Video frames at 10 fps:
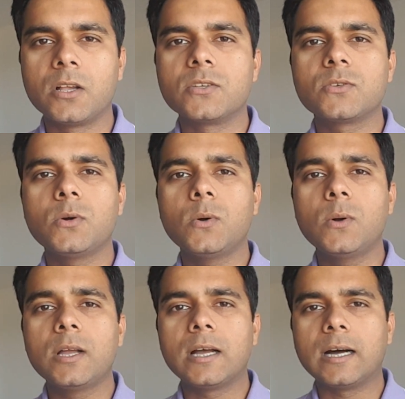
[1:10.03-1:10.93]

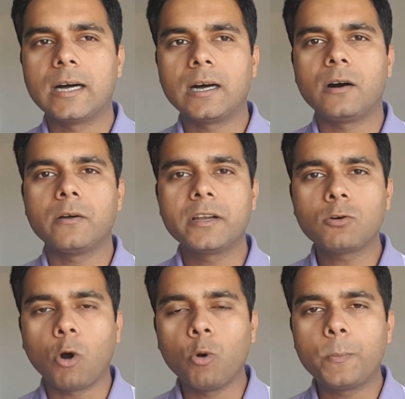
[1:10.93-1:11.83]
So
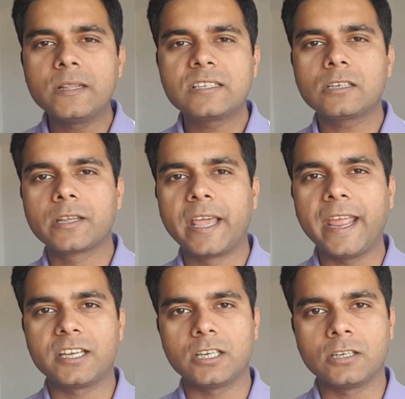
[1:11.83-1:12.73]
it opens a
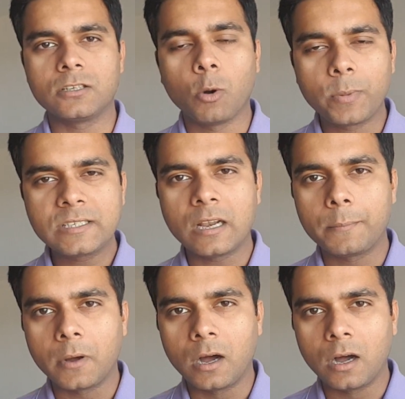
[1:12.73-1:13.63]
gate, it opens an
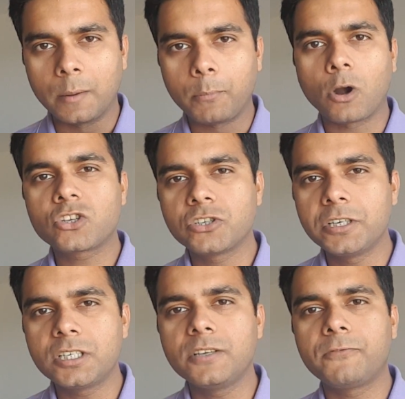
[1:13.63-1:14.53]

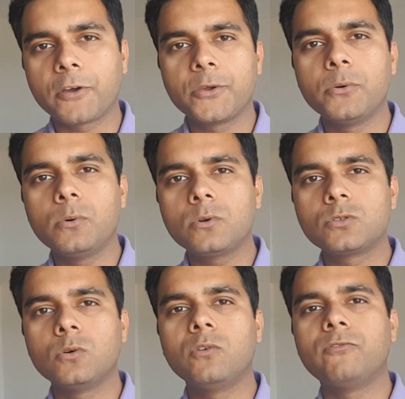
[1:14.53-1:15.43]
opportunity for you
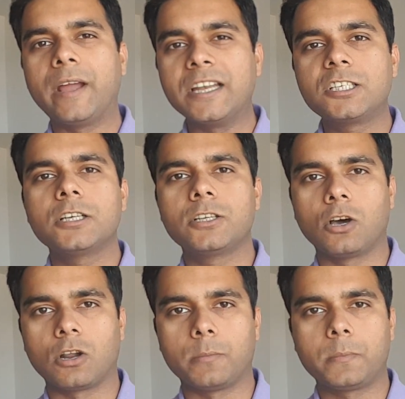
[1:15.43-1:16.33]
to enter
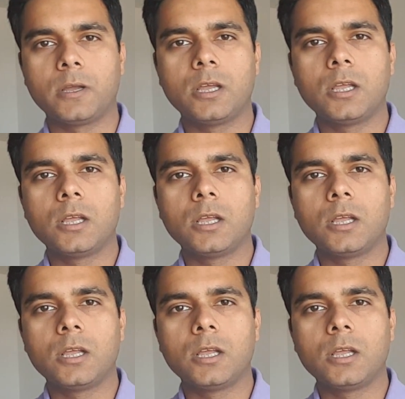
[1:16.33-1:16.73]
Europe.